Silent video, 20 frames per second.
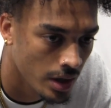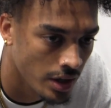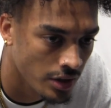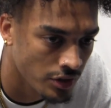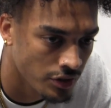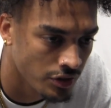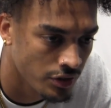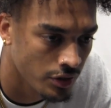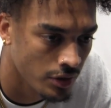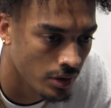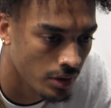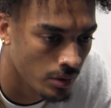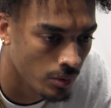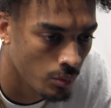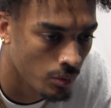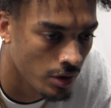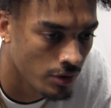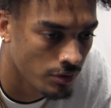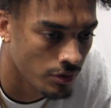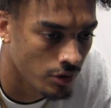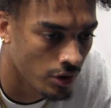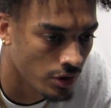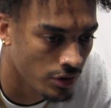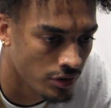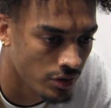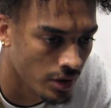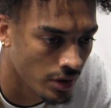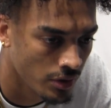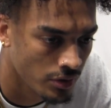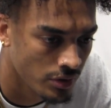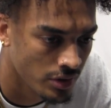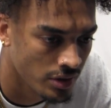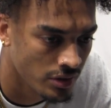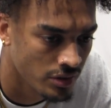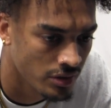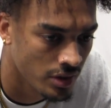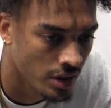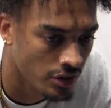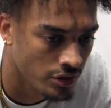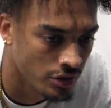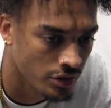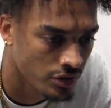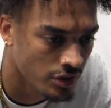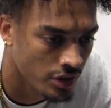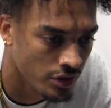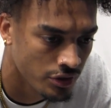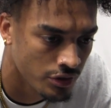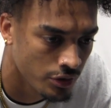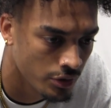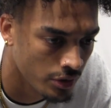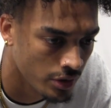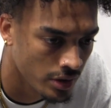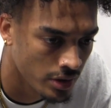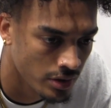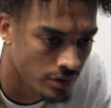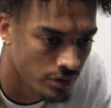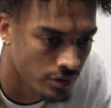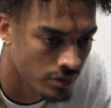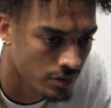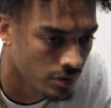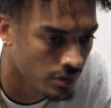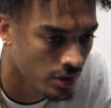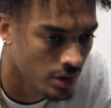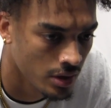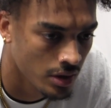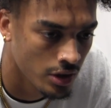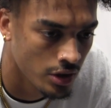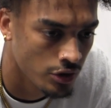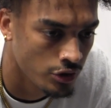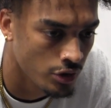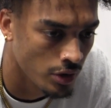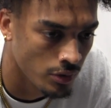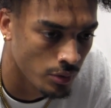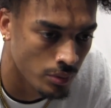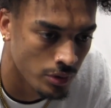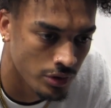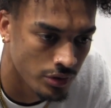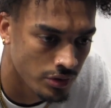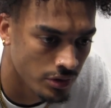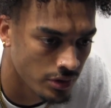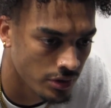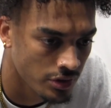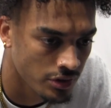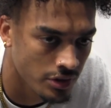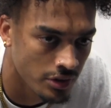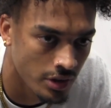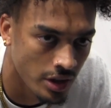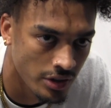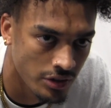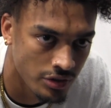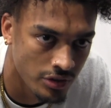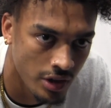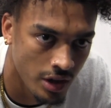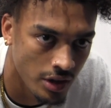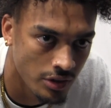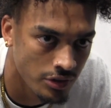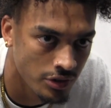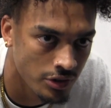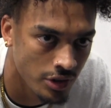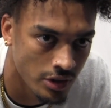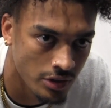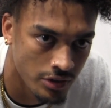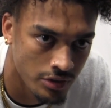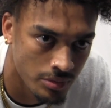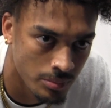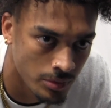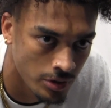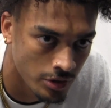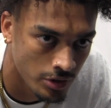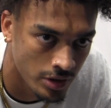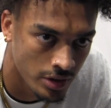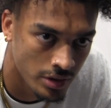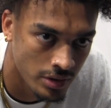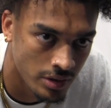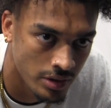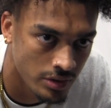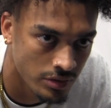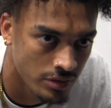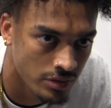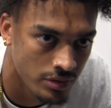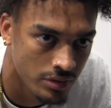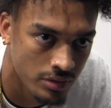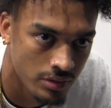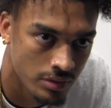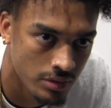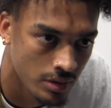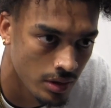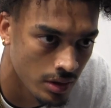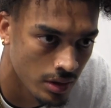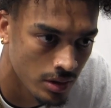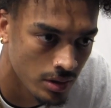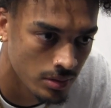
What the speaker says: and it's the want for ourselves, and it's not just us three. It's Trevor Wilson, it's Tanaka Scott, it's Douglas Emelian, it's